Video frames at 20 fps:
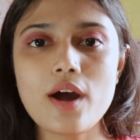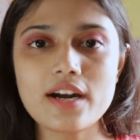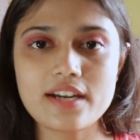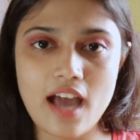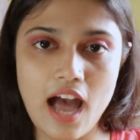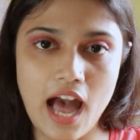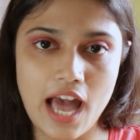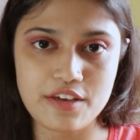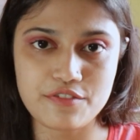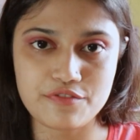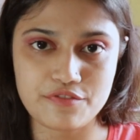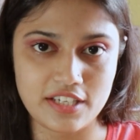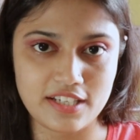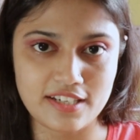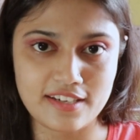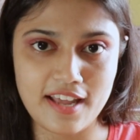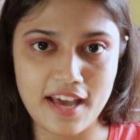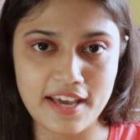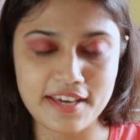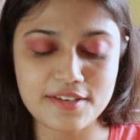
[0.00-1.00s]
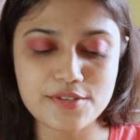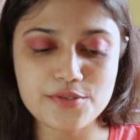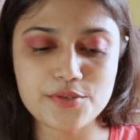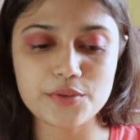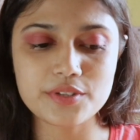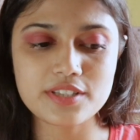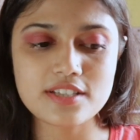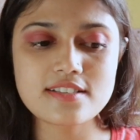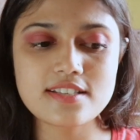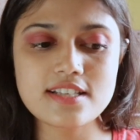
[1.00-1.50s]
what I feel like.
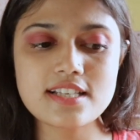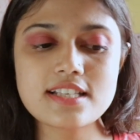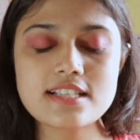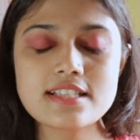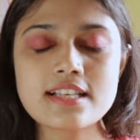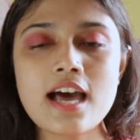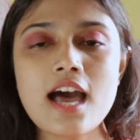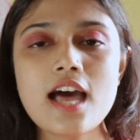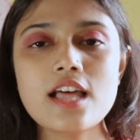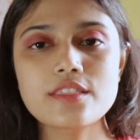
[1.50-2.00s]
So this is